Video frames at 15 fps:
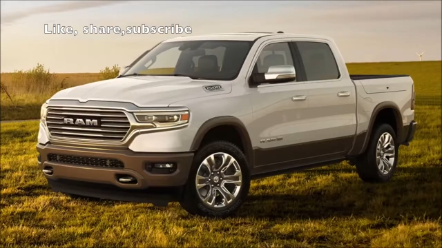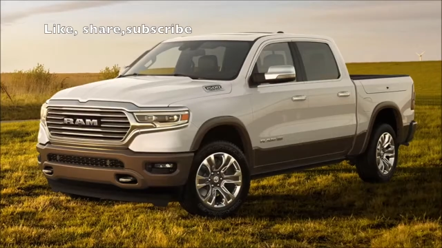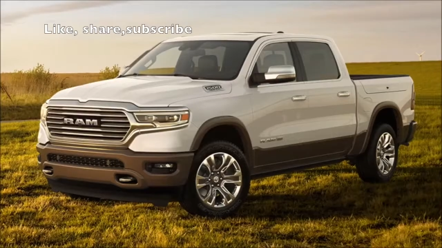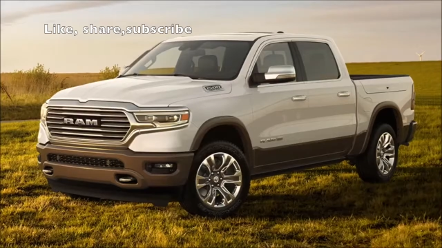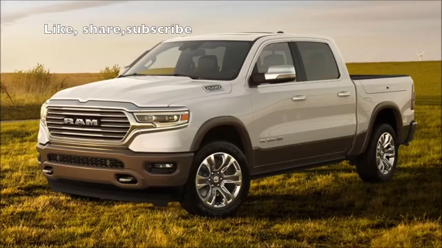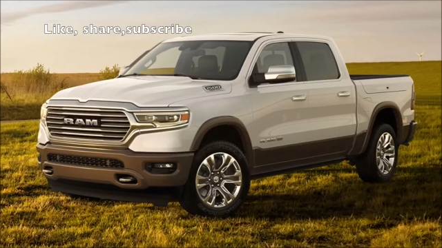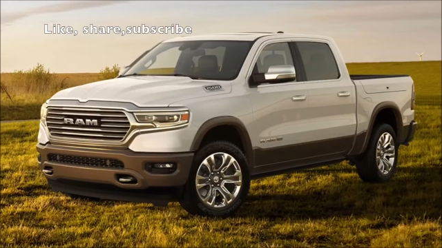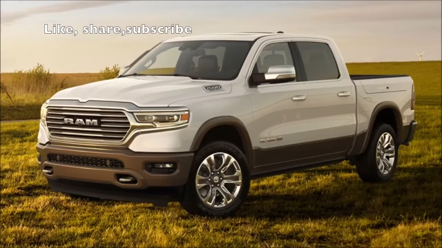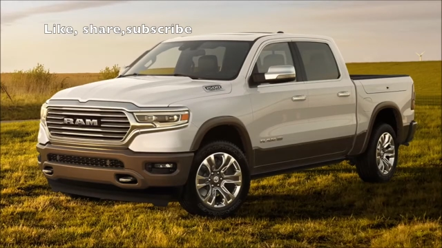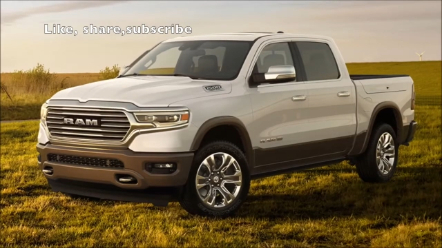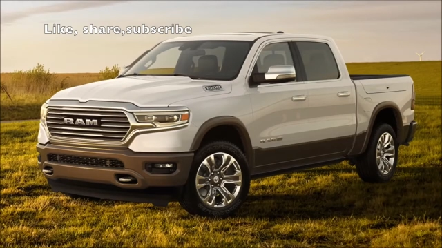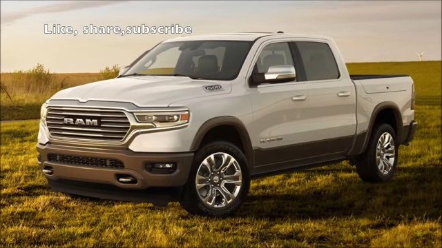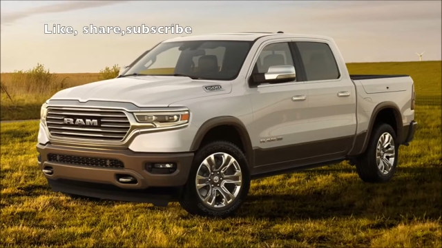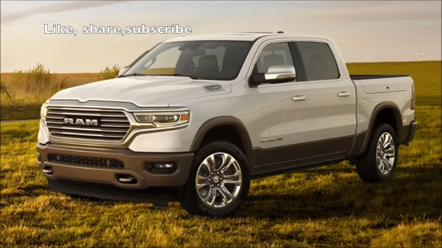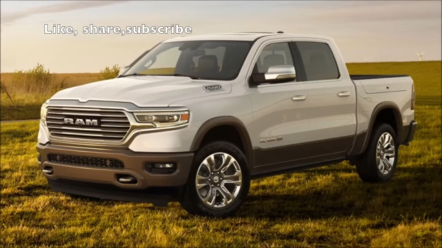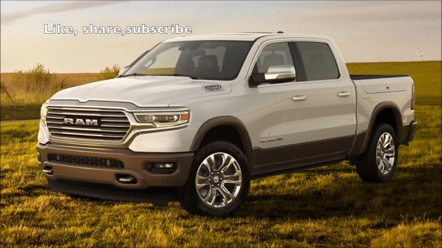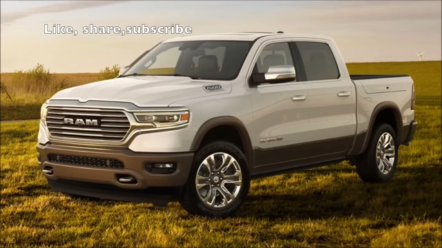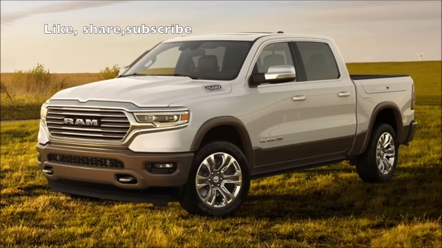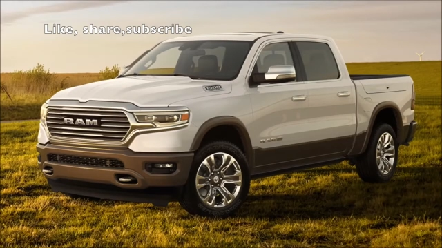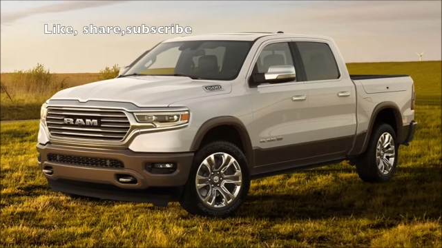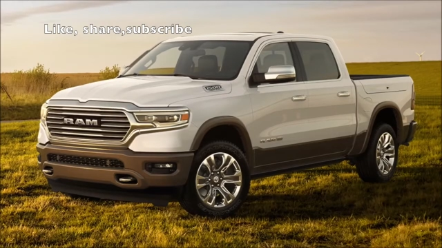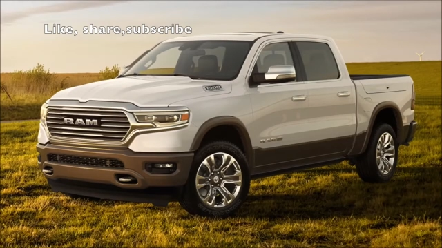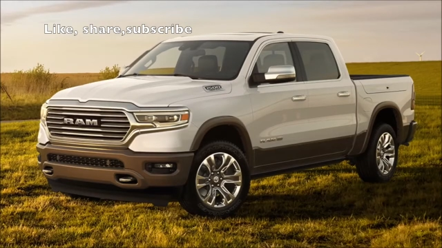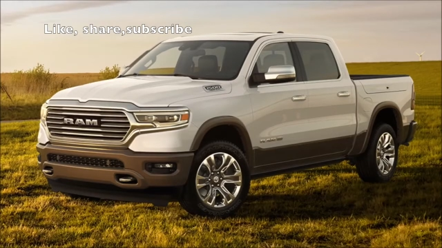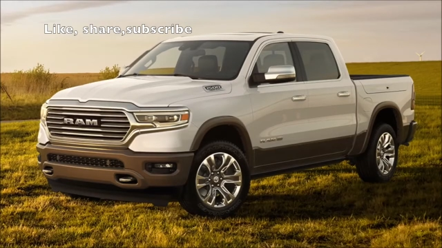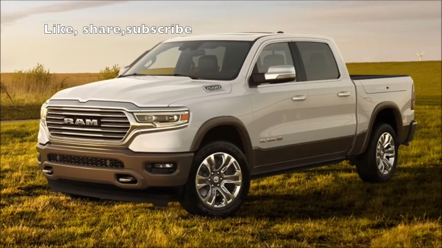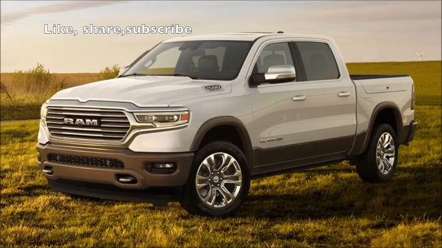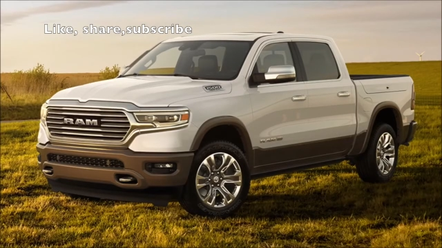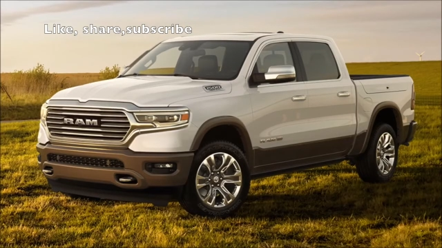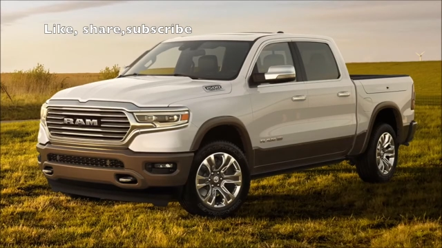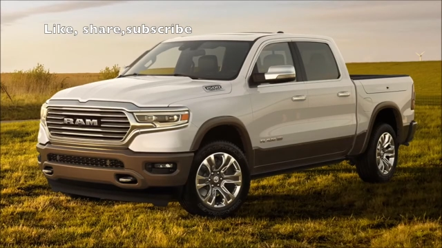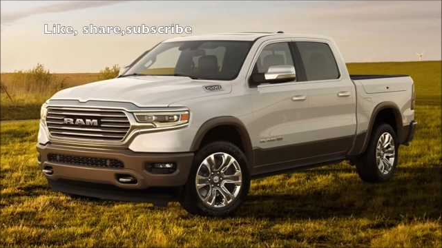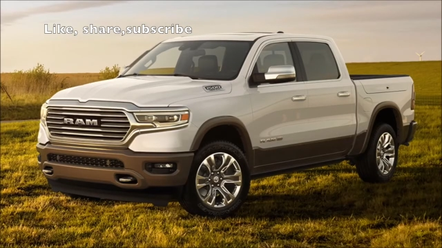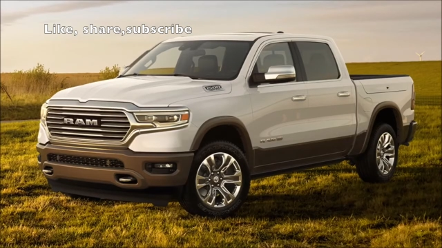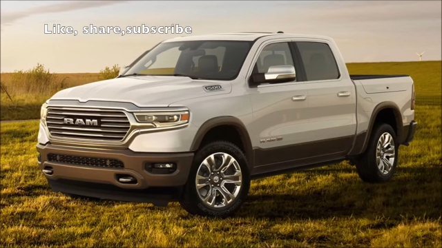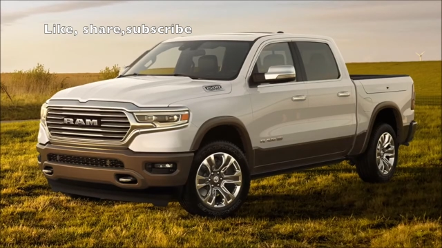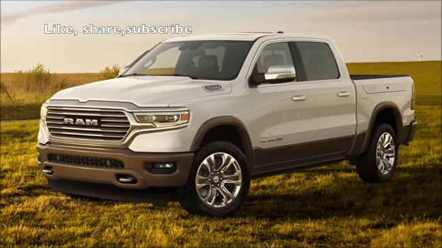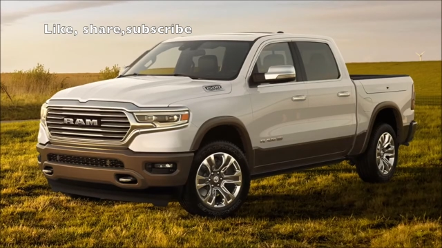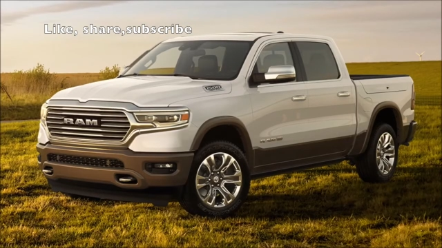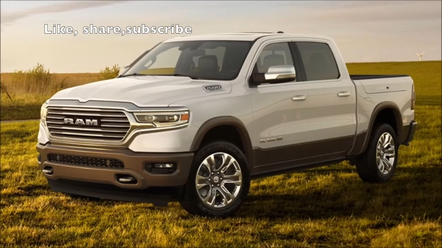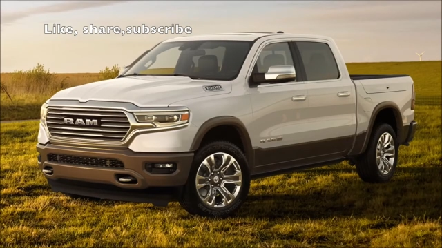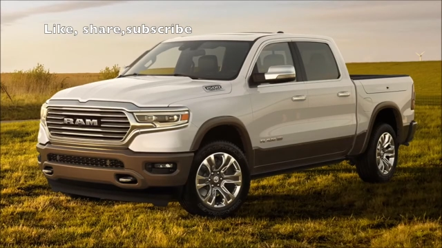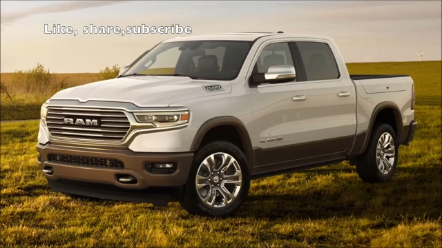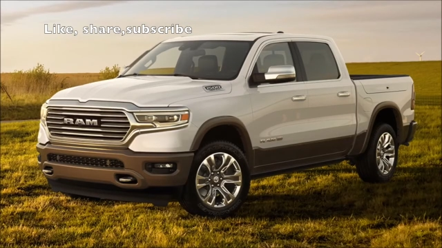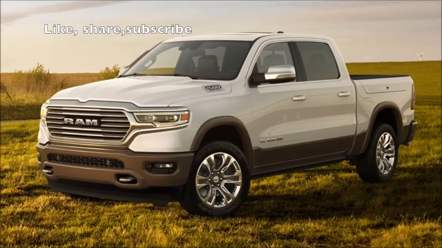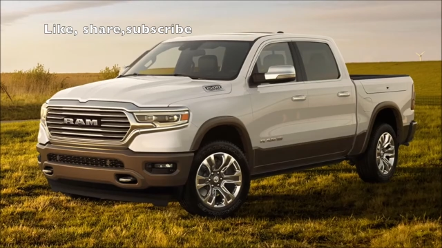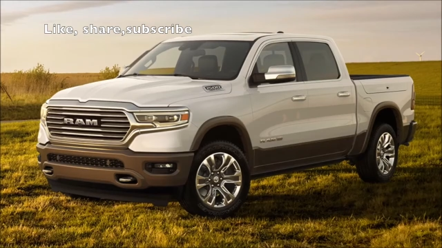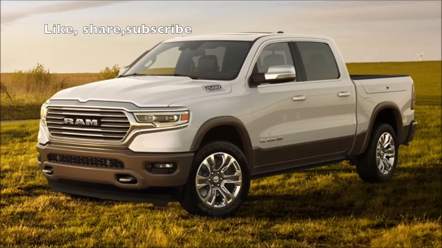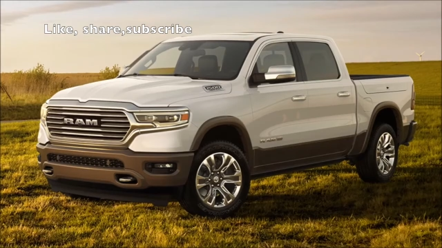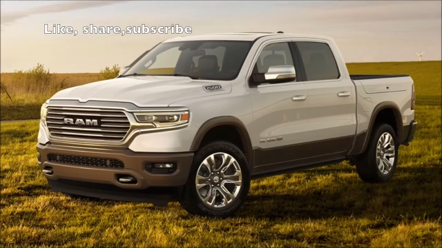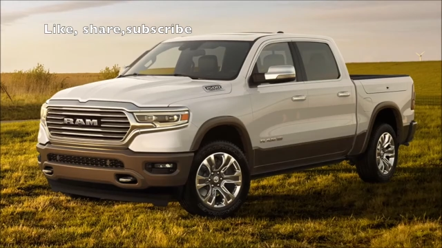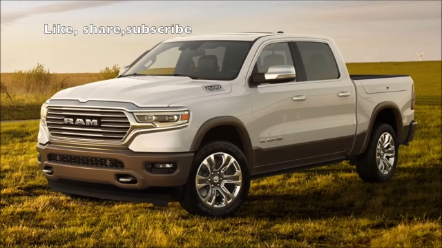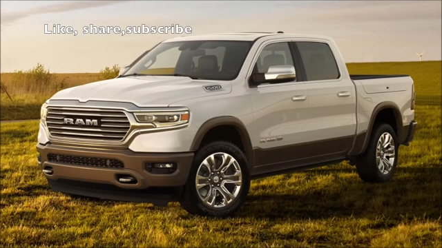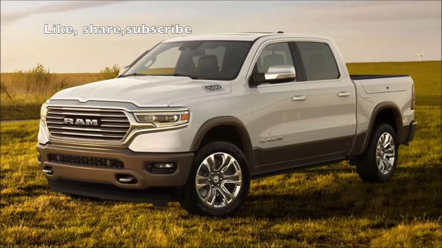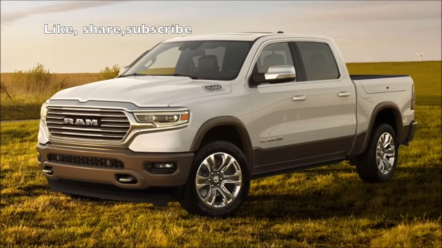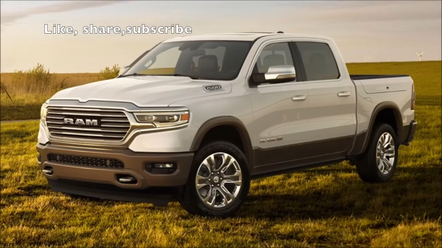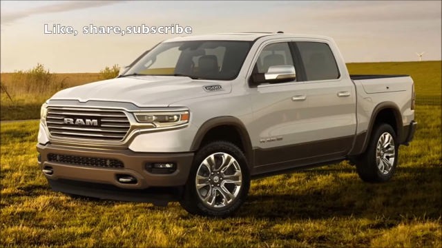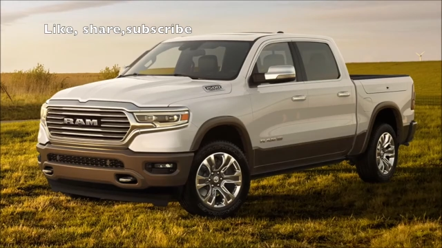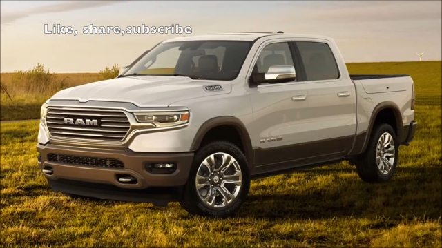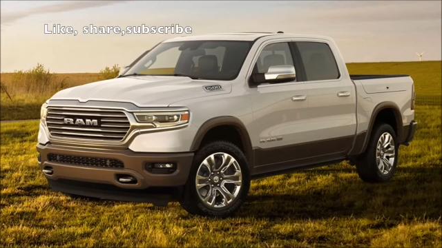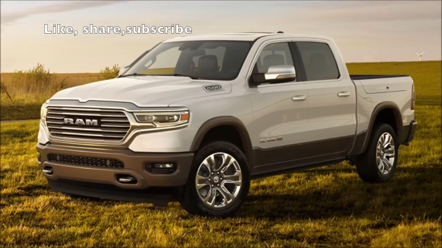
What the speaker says: (no speaker visible)